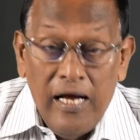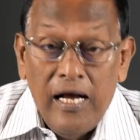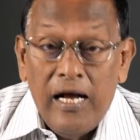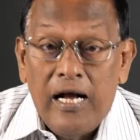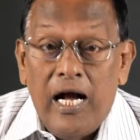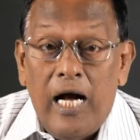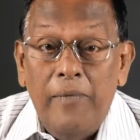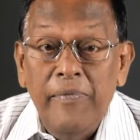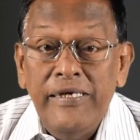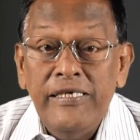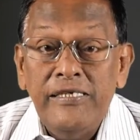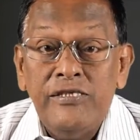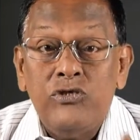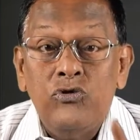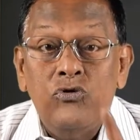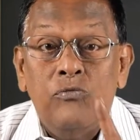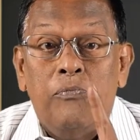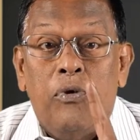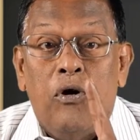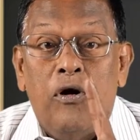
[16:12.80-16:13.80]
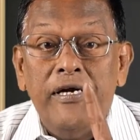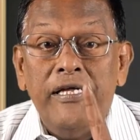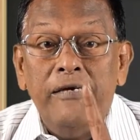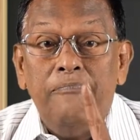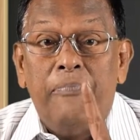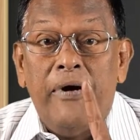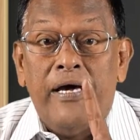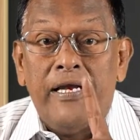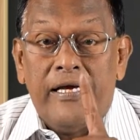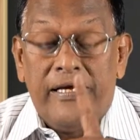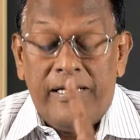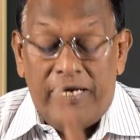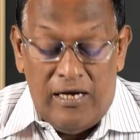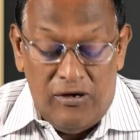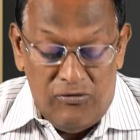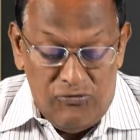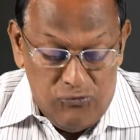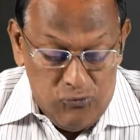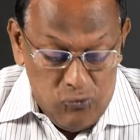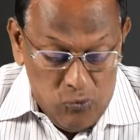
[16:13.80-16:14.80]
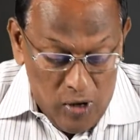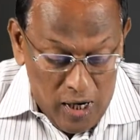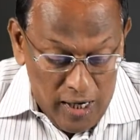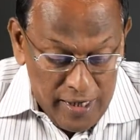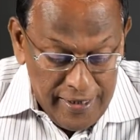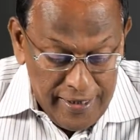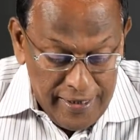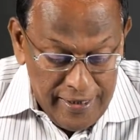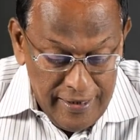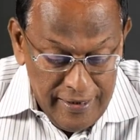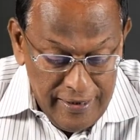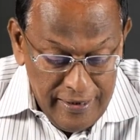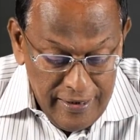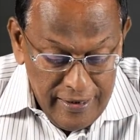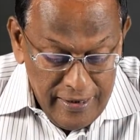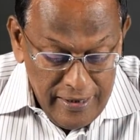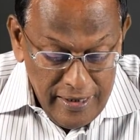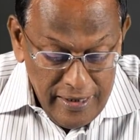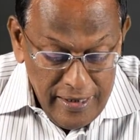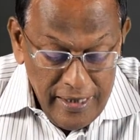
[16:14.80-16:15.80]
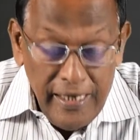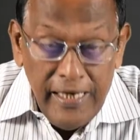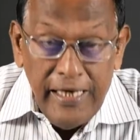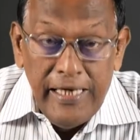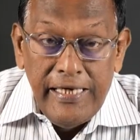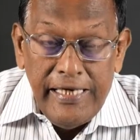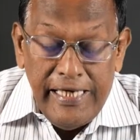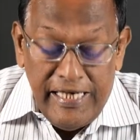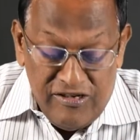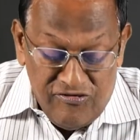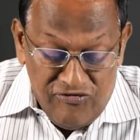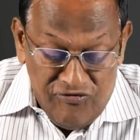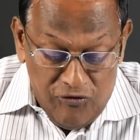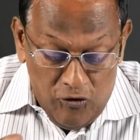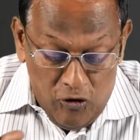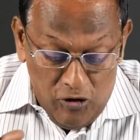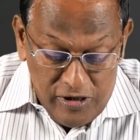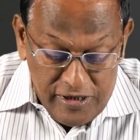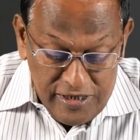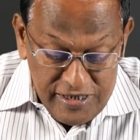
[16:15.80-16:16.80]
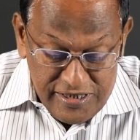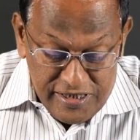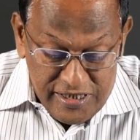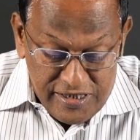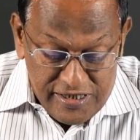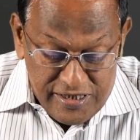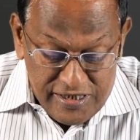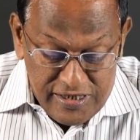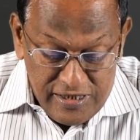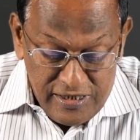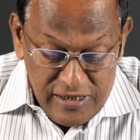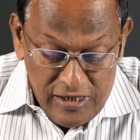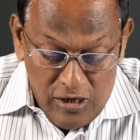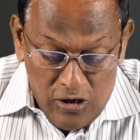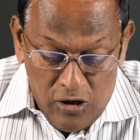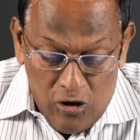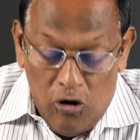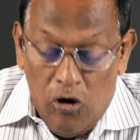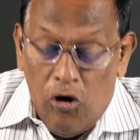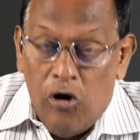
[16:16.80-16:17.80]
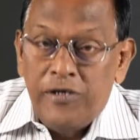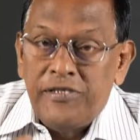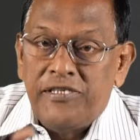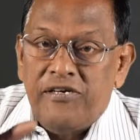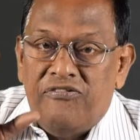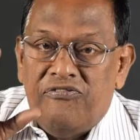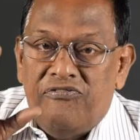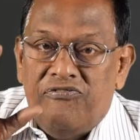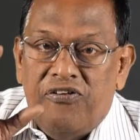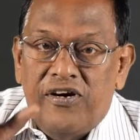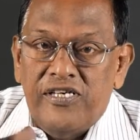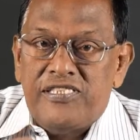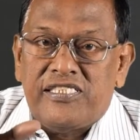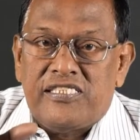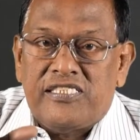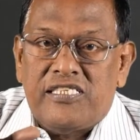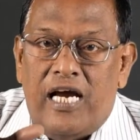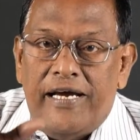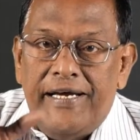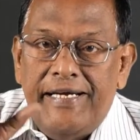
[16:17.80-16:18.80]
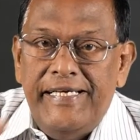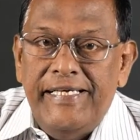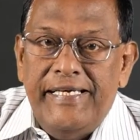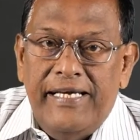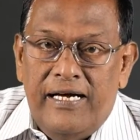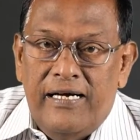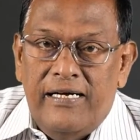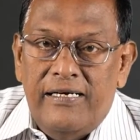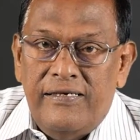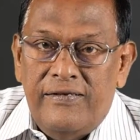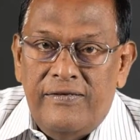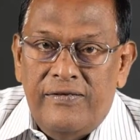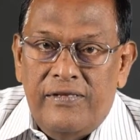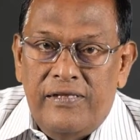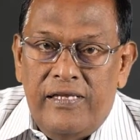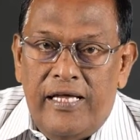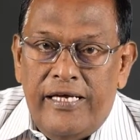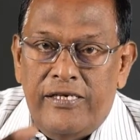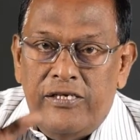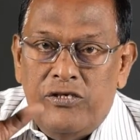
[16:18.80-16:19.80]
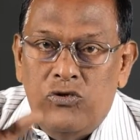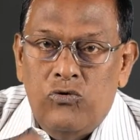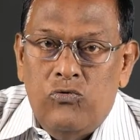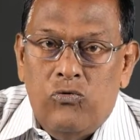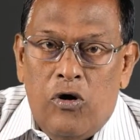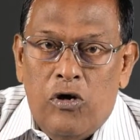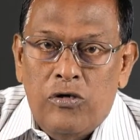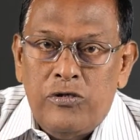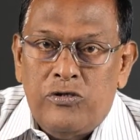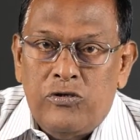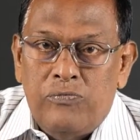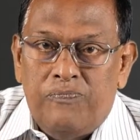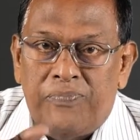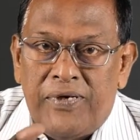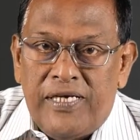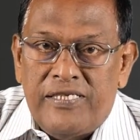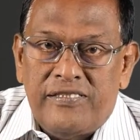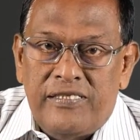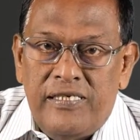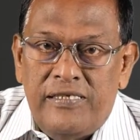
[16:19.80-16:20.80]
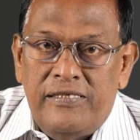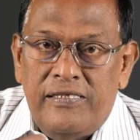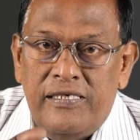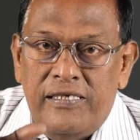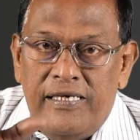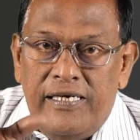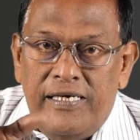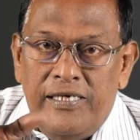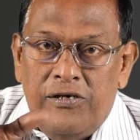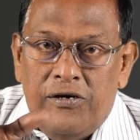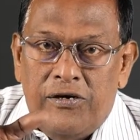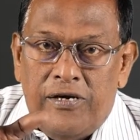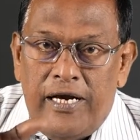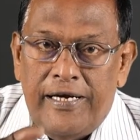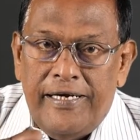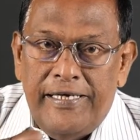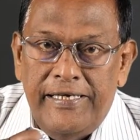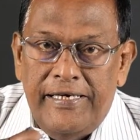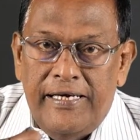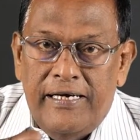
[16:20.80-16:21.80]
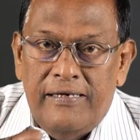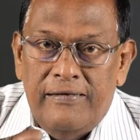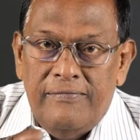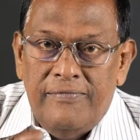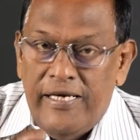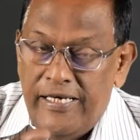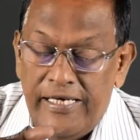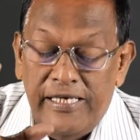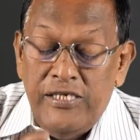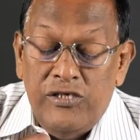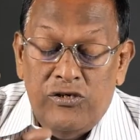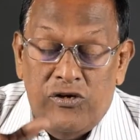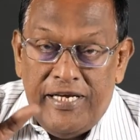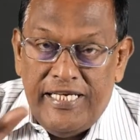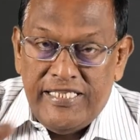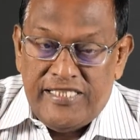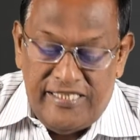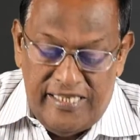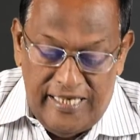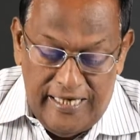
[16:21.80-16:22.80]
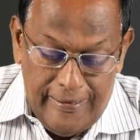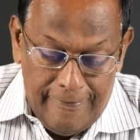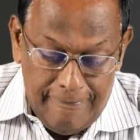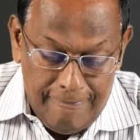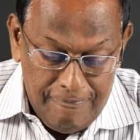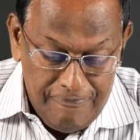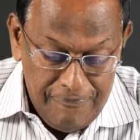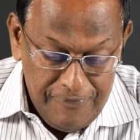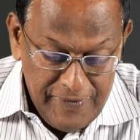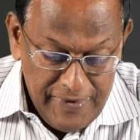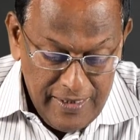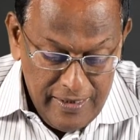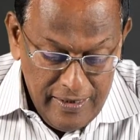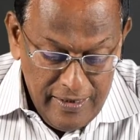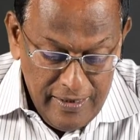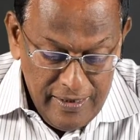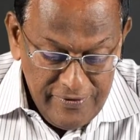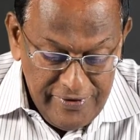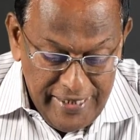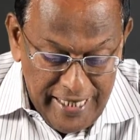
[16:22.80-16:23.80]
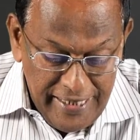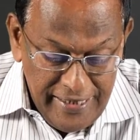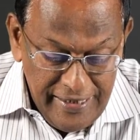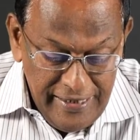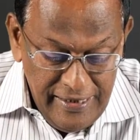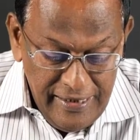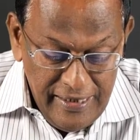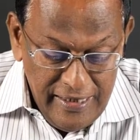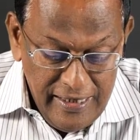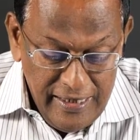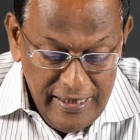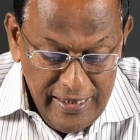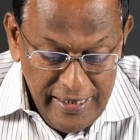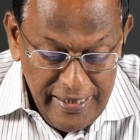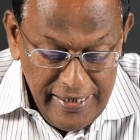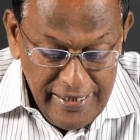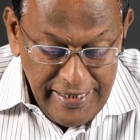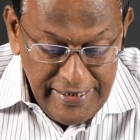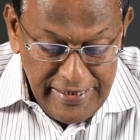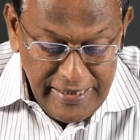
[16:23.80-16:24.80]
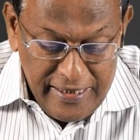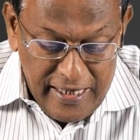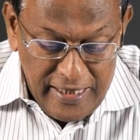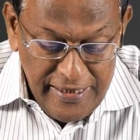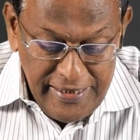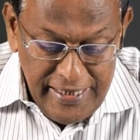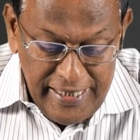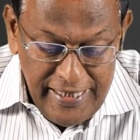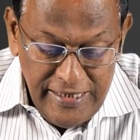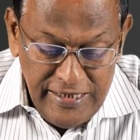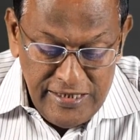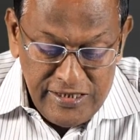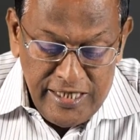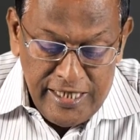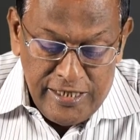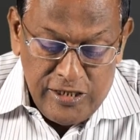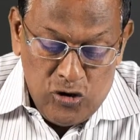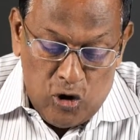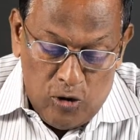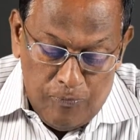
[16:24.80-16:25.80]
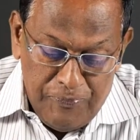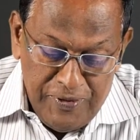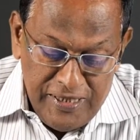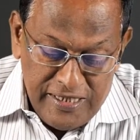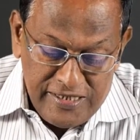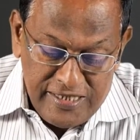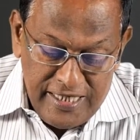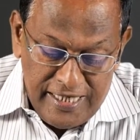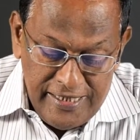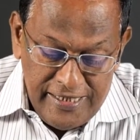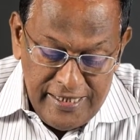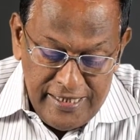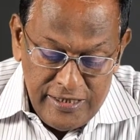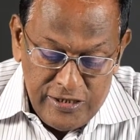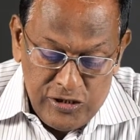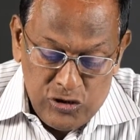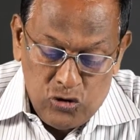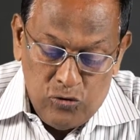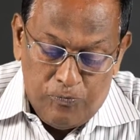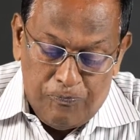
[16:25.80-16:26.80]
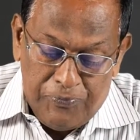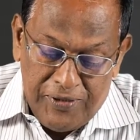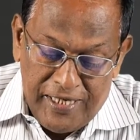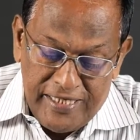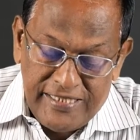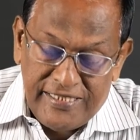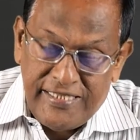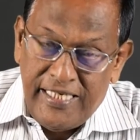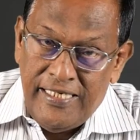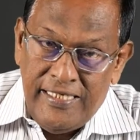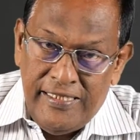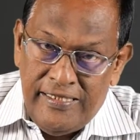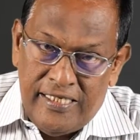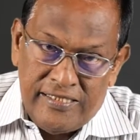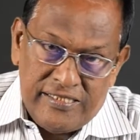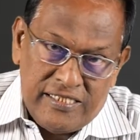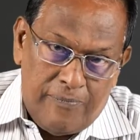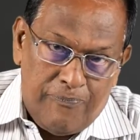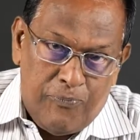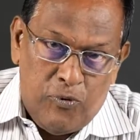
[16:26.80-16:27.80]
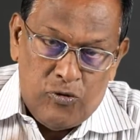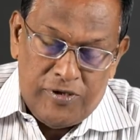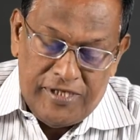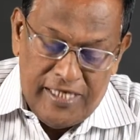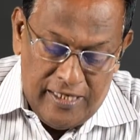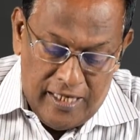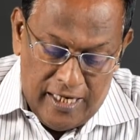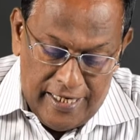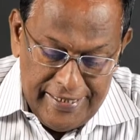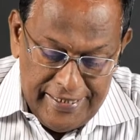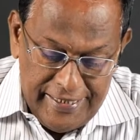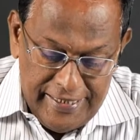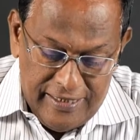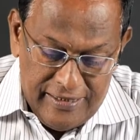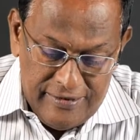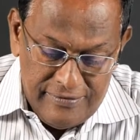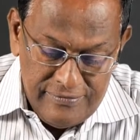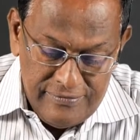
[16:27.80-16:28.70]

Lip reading: Coming to body paragraph 1, it focuses on the first idea that you want to present in your essay. Then it contains a topic sentence to present the supporting idea.